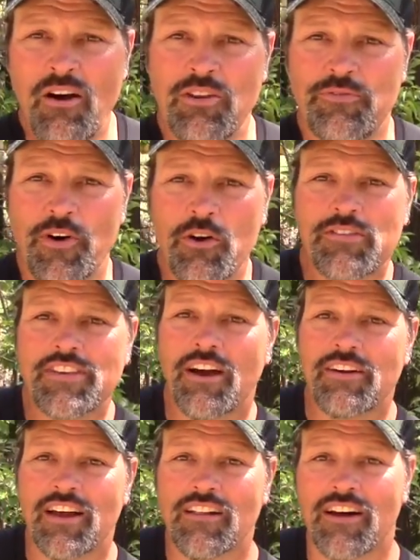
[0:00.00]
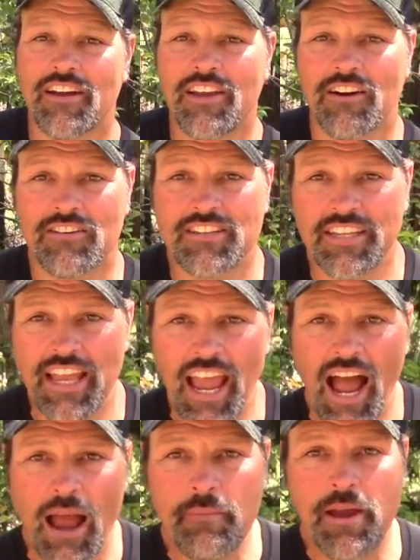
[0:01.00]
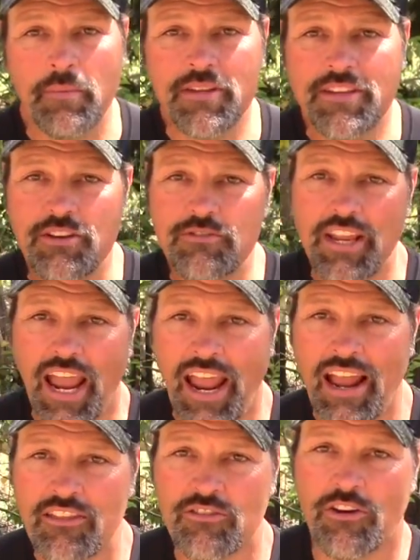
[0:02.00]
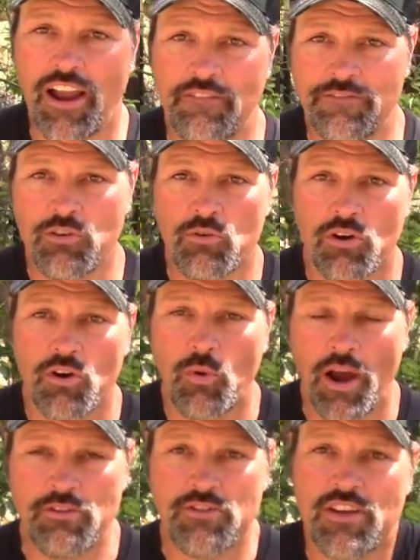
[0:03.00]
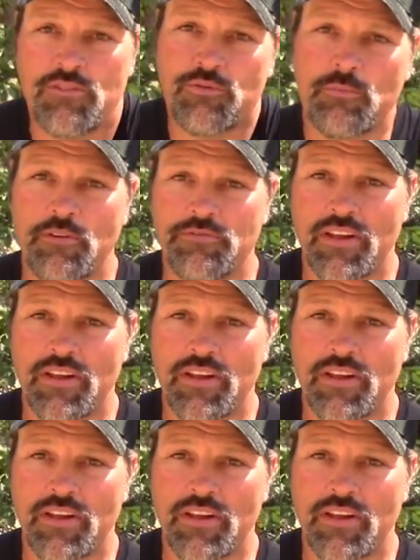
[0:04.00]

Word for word: Howdy folks, Cal Kellogg here. Today I'm coming to you to answer a viewer question from a